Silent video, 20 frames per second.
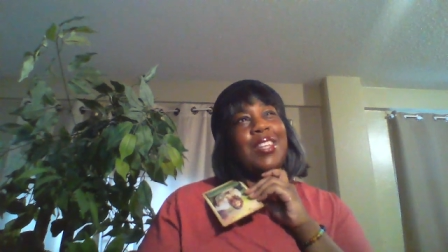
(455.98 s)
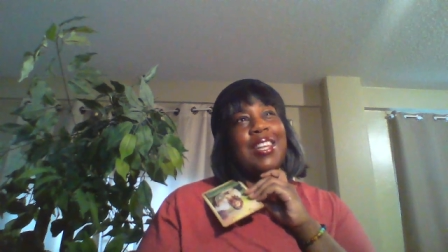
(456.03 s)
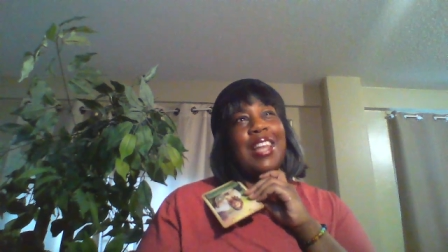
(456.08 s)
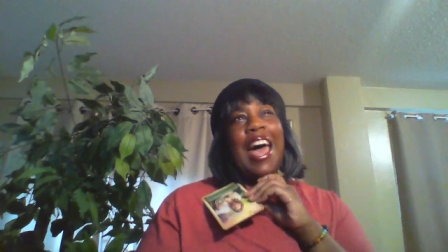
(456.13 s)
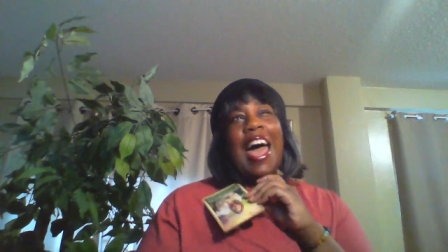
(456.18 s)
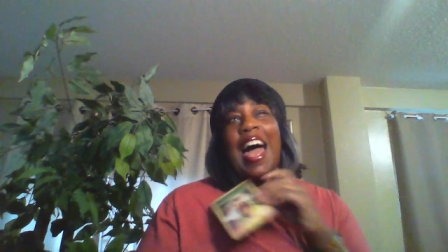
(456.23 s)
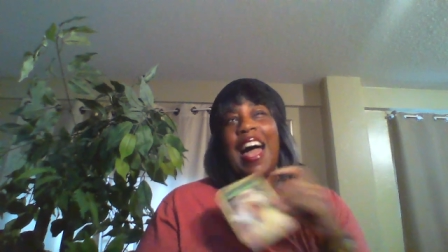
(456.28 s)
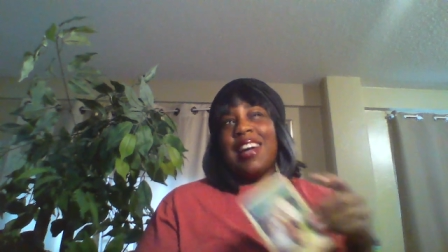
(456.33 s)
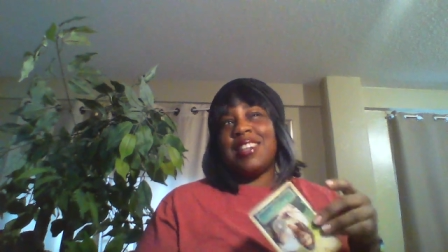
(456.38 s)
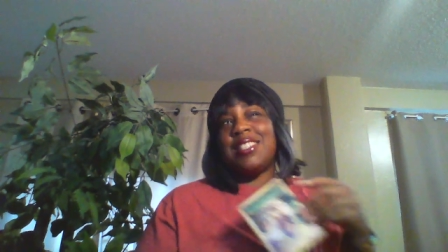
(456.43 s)

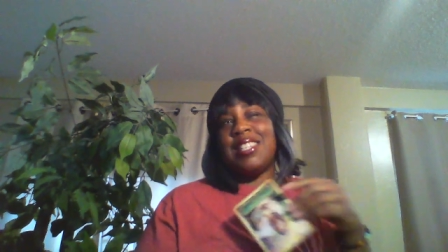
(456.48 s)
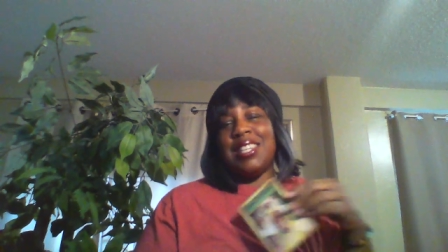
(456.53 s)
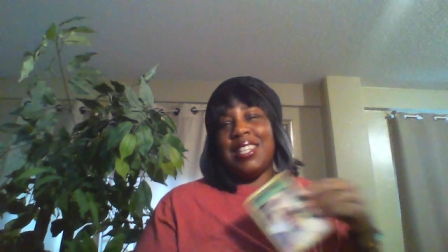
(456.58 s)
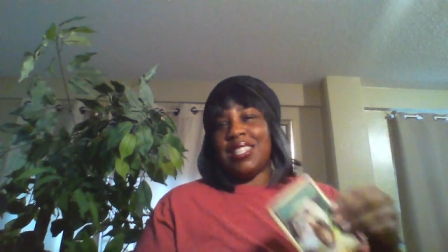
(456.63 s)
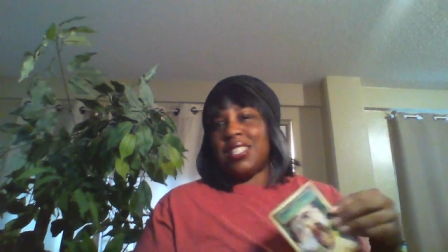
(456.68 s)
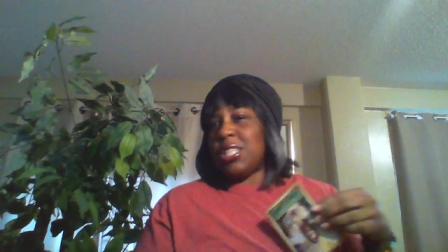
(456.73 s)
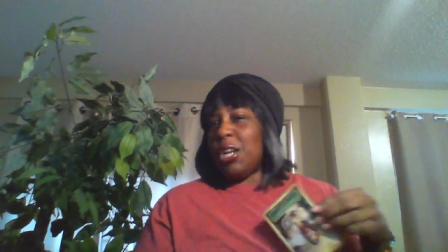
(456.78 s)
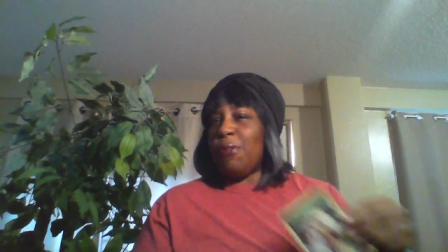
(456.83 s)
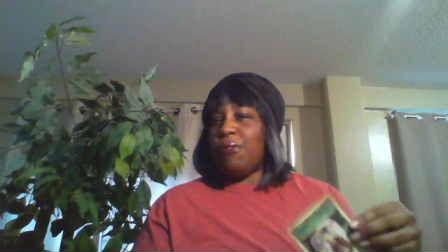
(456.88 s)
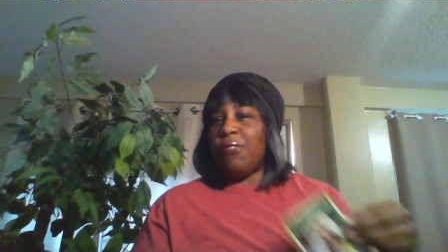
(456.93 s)
asking
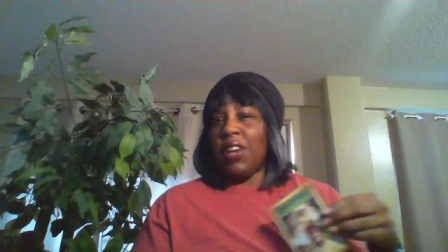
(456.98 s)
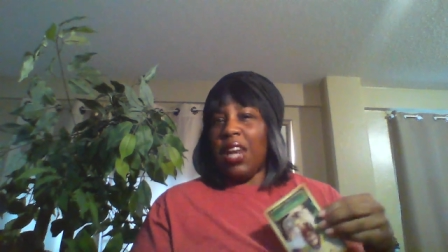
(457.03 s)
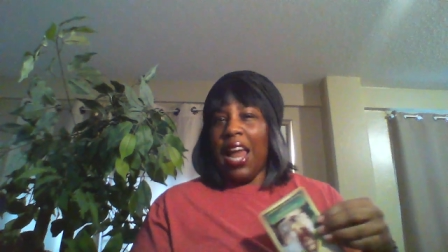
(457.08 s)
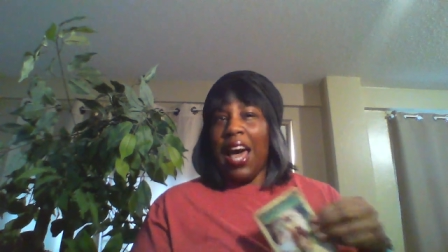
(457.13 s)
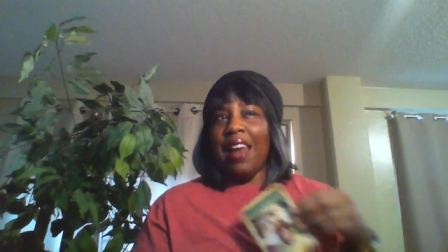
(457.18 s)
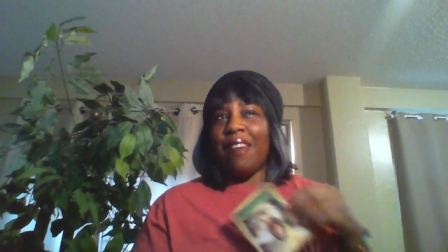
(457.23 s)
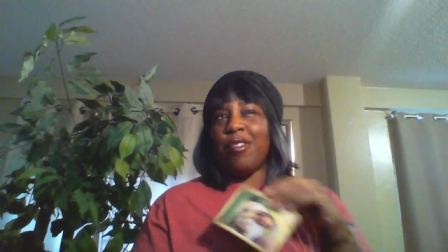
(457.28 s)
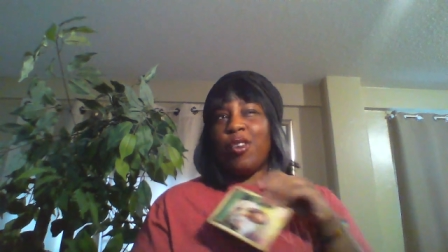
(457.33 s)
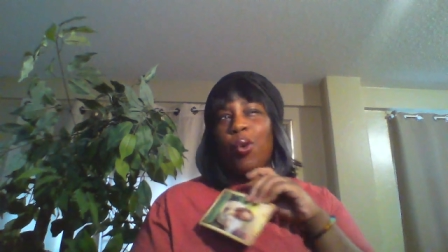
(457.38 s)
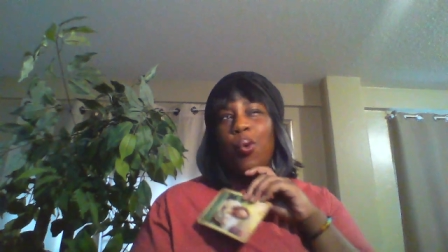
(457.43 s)
yourself a
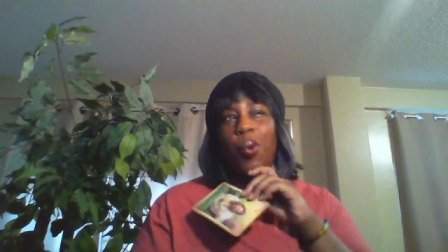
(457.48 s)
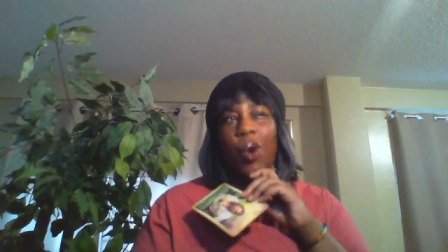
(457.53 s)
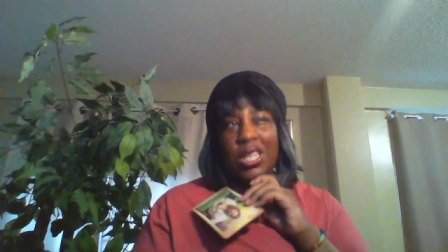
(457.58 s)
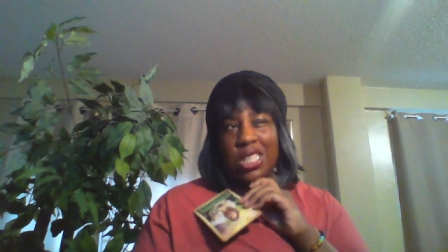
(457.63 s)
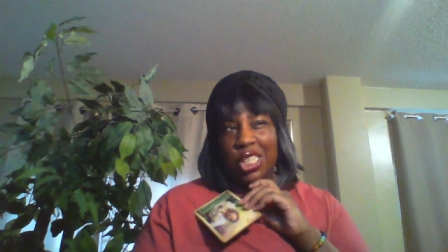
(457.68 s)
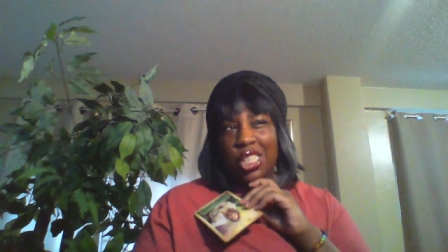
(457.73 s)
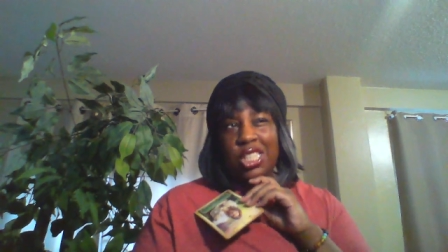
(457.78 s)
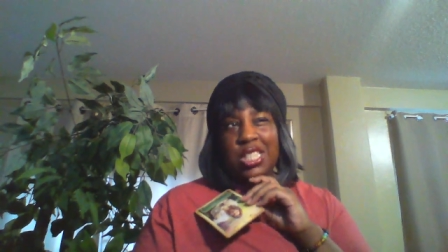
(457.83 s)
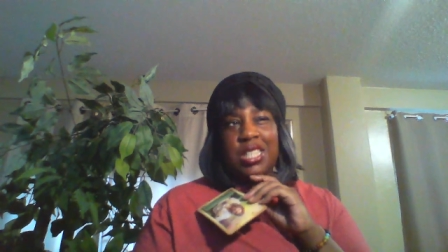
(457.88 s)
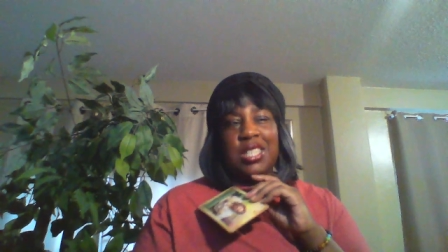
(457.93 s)
lot of
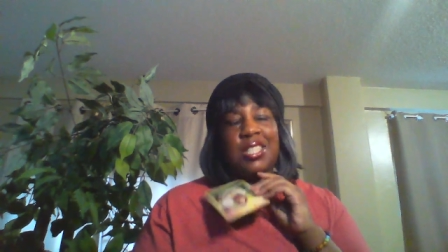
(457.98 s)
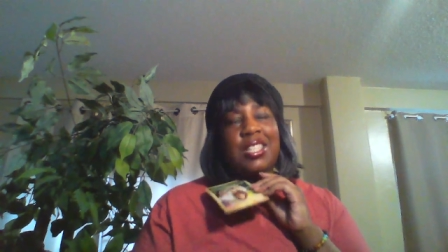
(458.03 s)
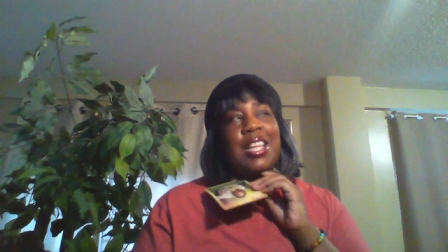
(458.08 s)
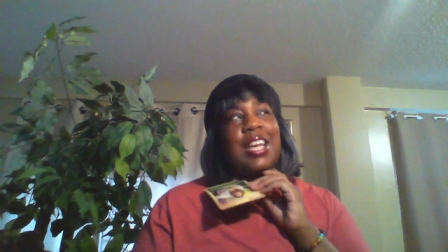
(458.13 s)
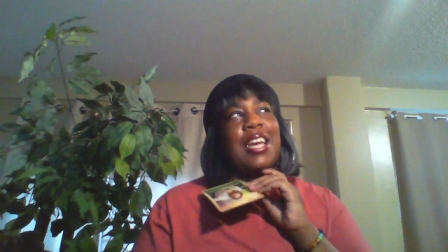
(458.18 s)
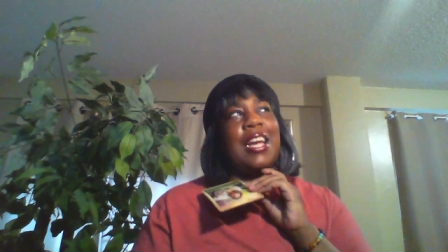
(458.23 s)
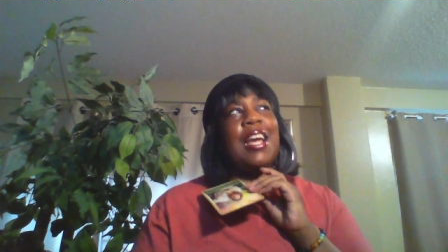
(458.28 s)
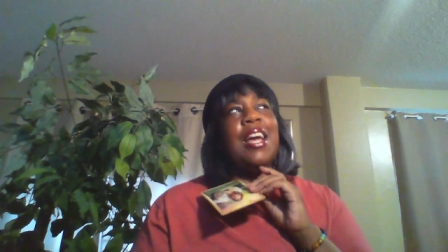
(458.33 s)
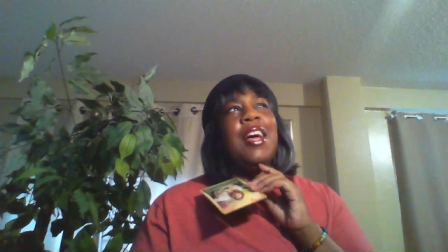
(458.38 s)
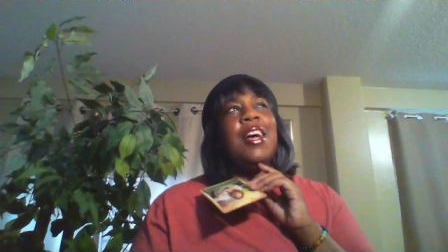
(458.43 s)
questions
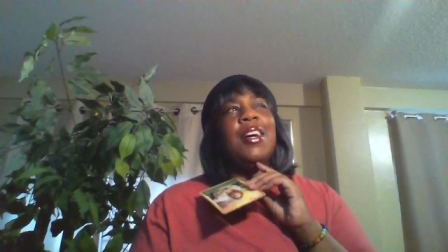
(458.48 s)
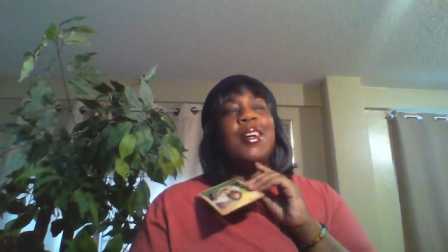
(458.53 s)
like,